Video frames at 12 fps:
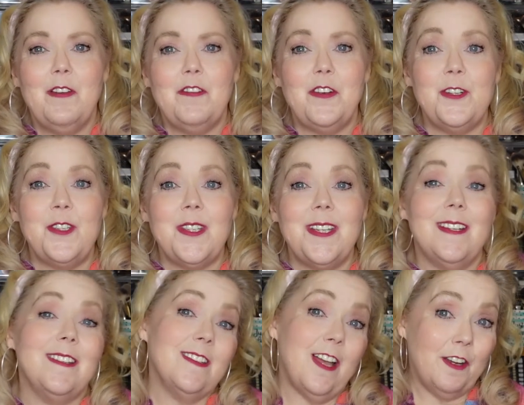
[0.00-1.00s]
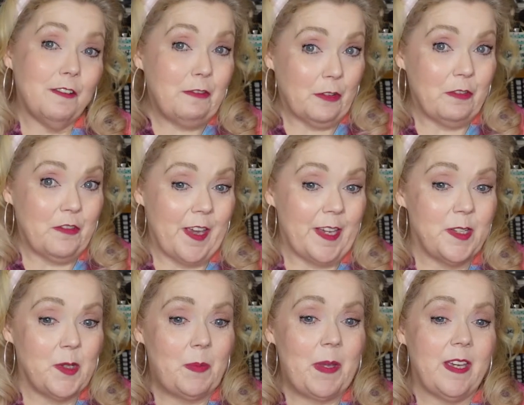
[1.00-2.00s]
First, it is not a full
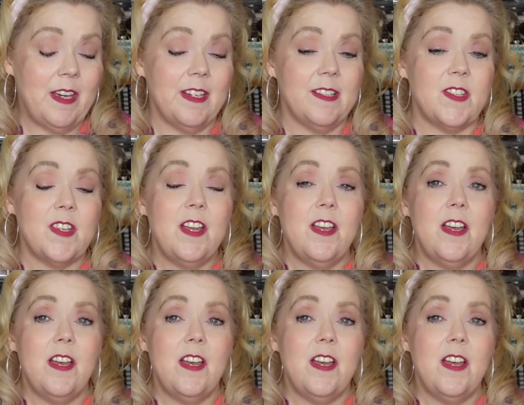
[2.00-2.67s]
face, because